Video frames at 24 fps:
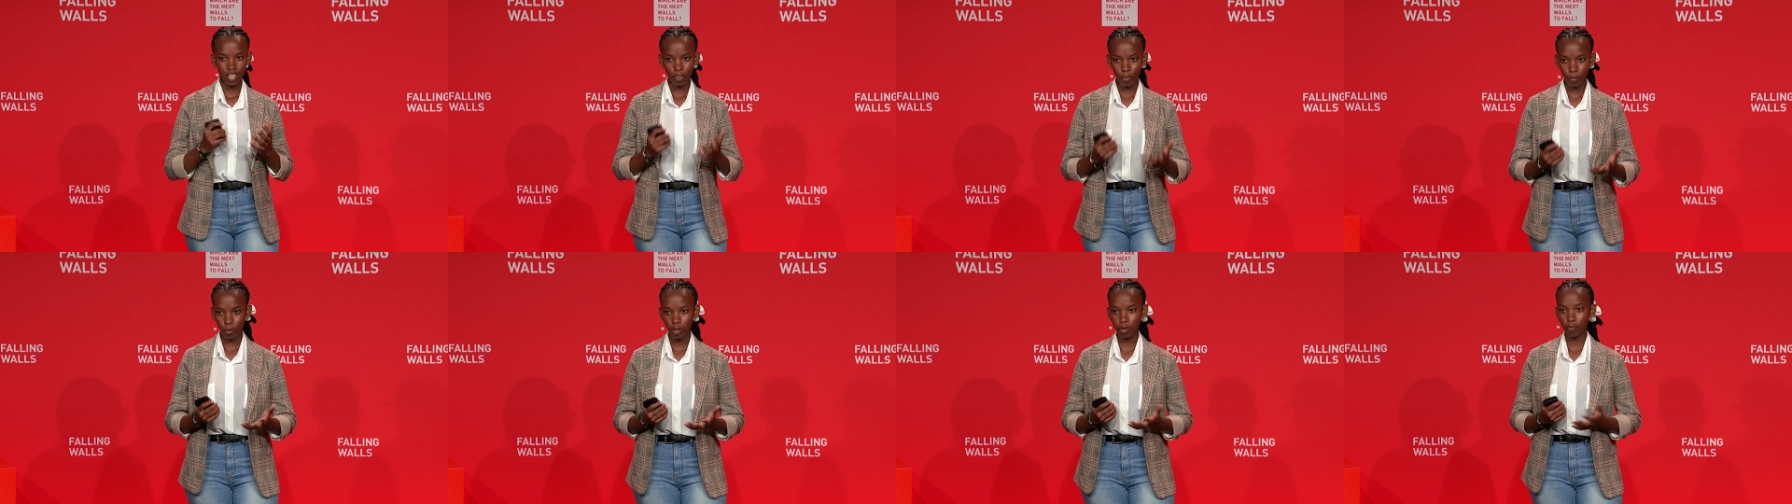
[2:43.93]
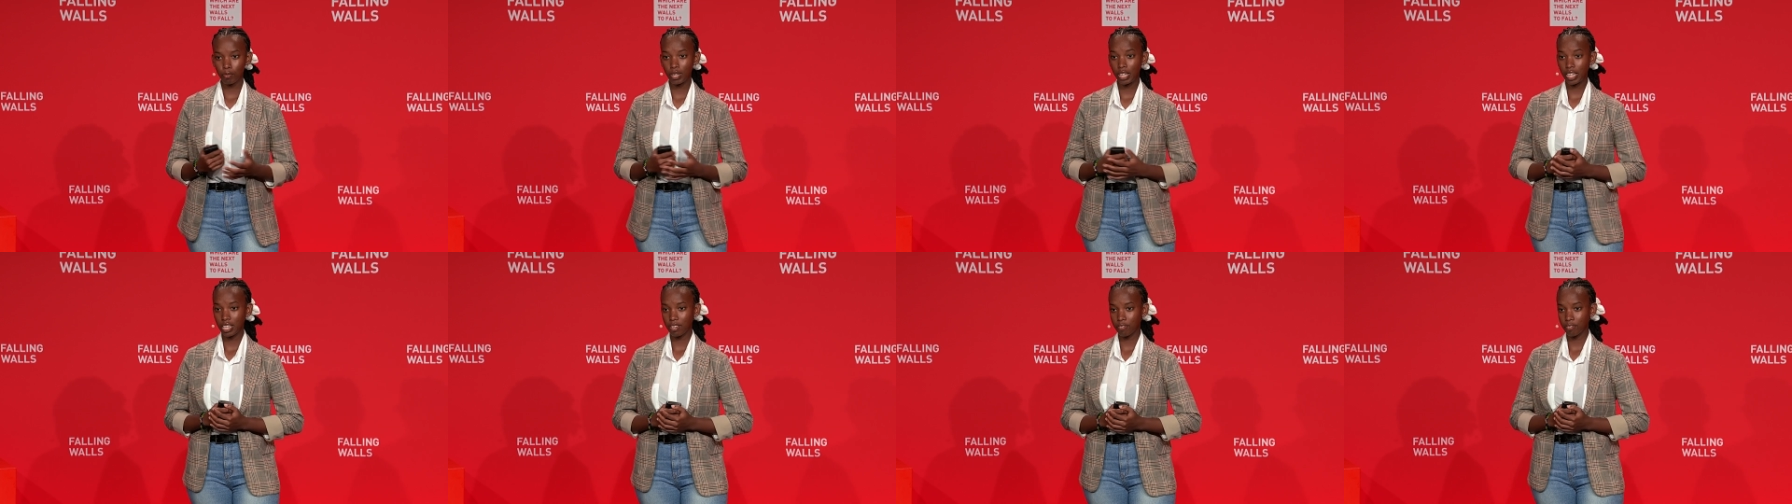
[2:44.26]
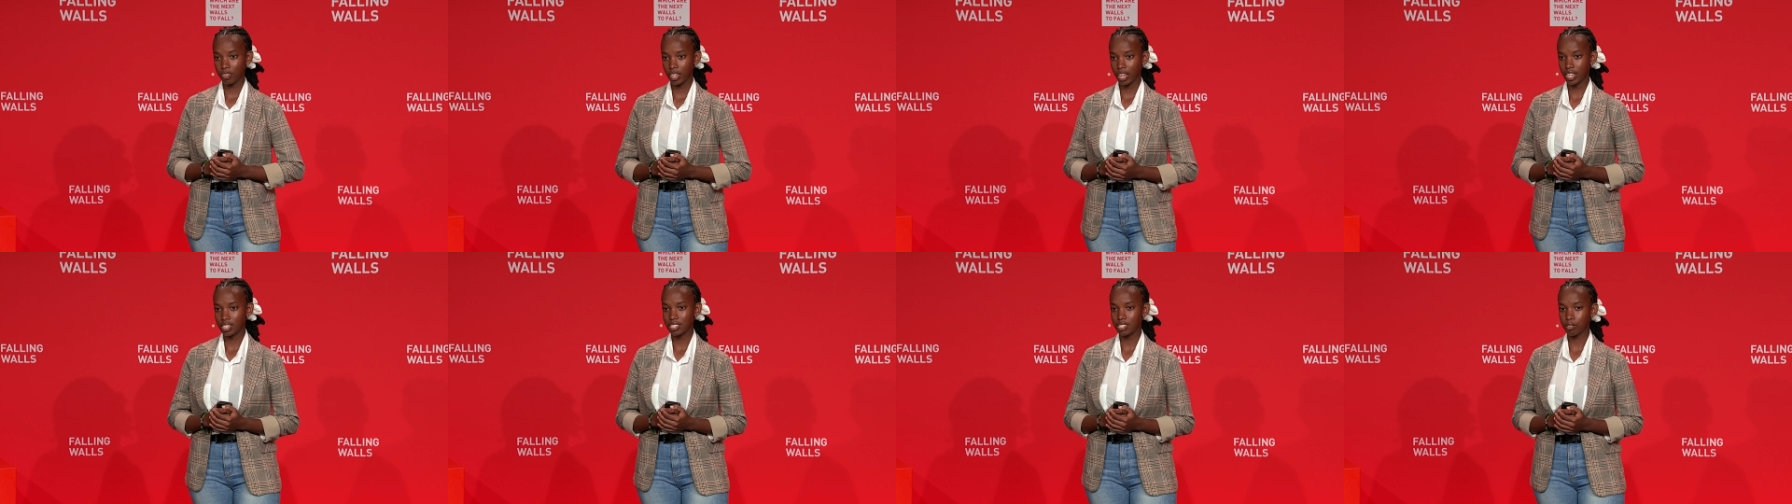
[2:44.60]
we believe
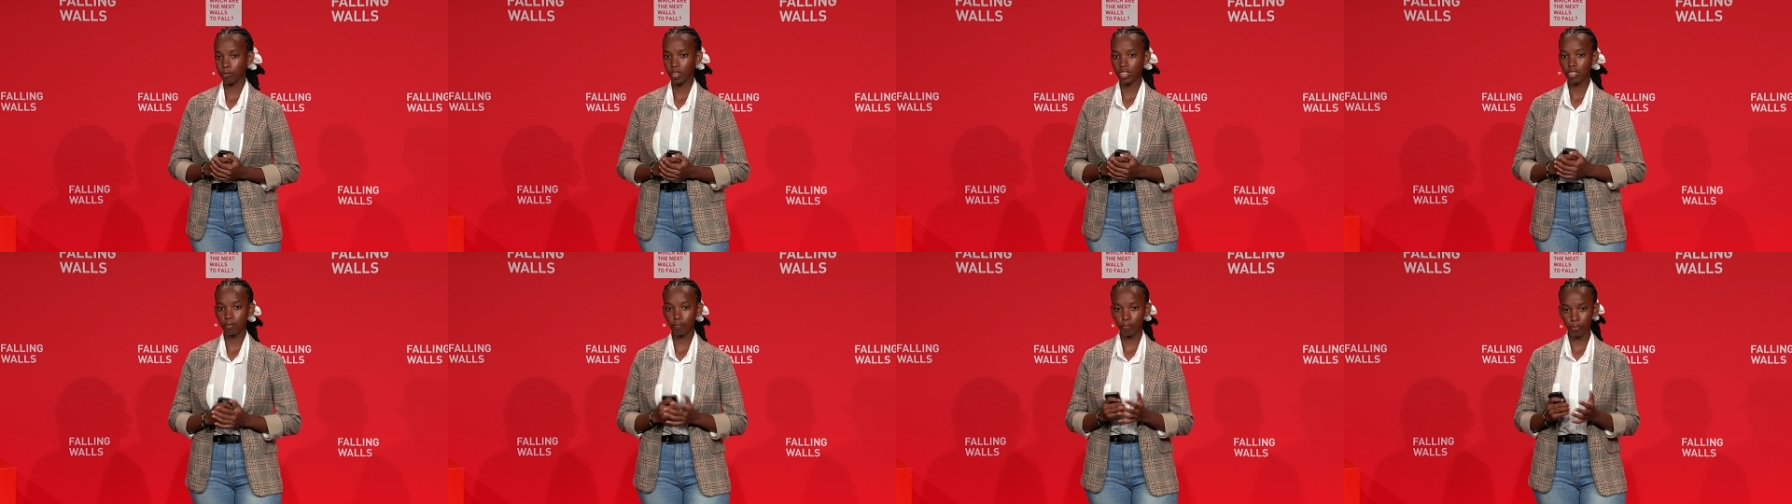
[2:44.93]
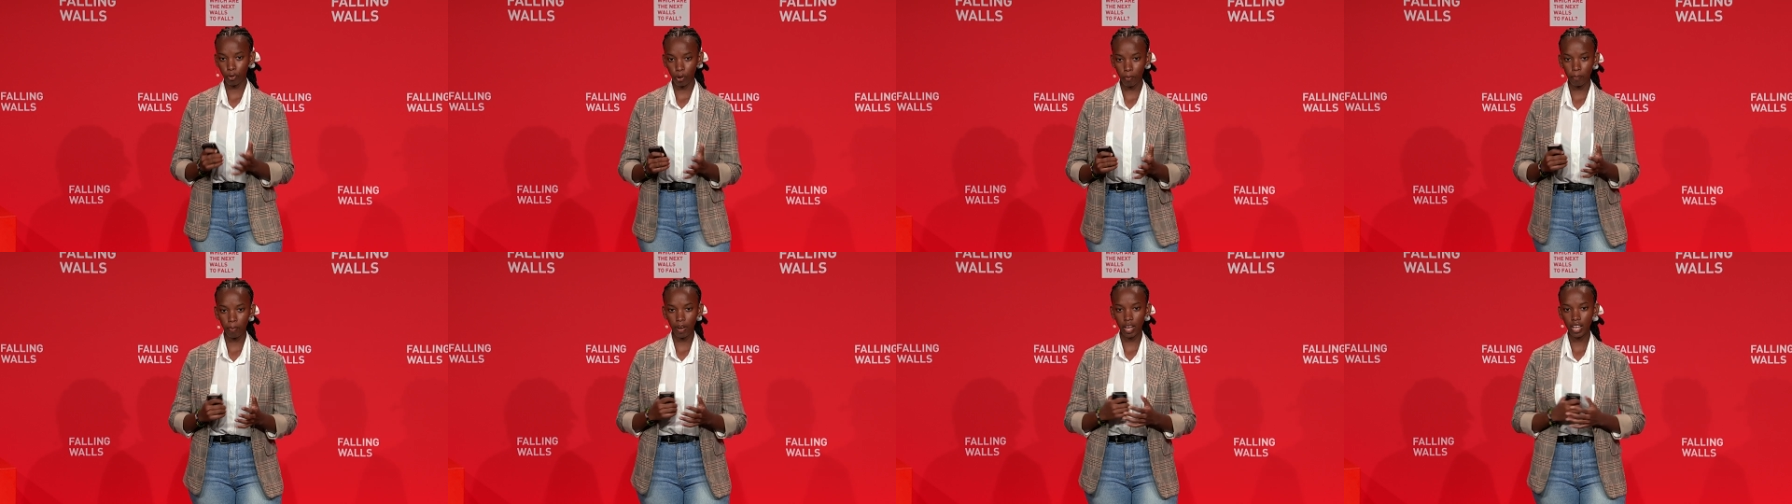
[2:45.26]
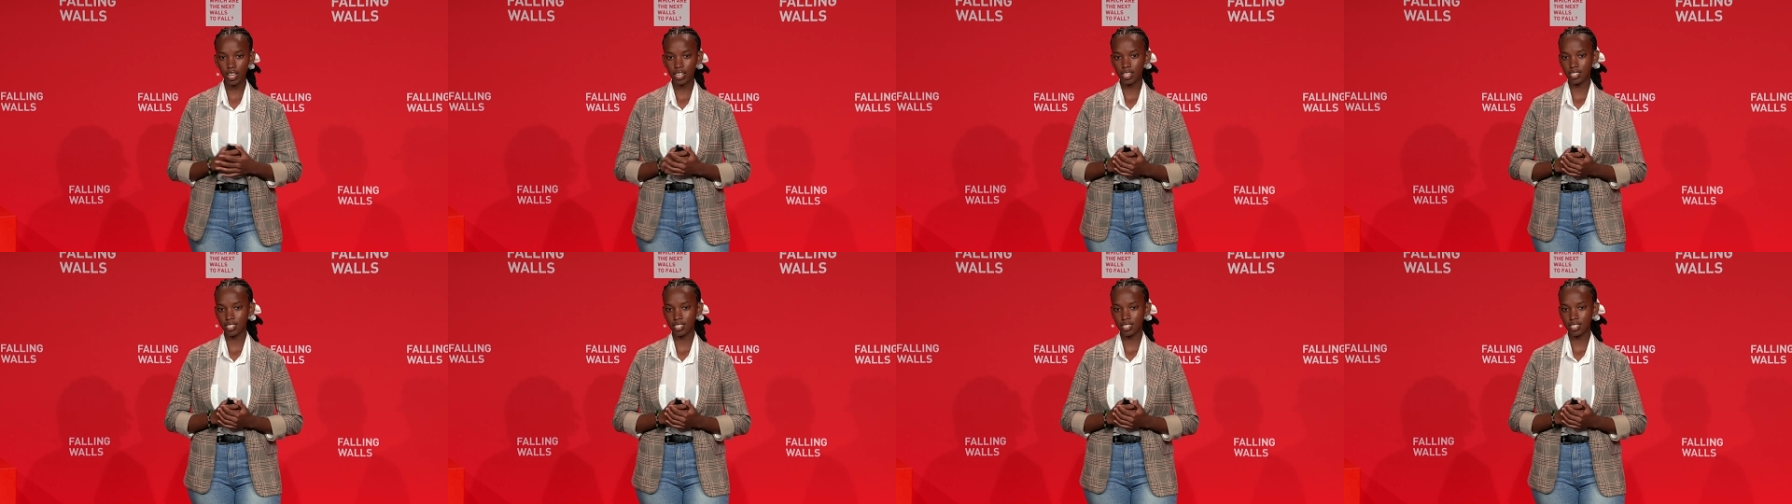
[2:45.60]
that with proper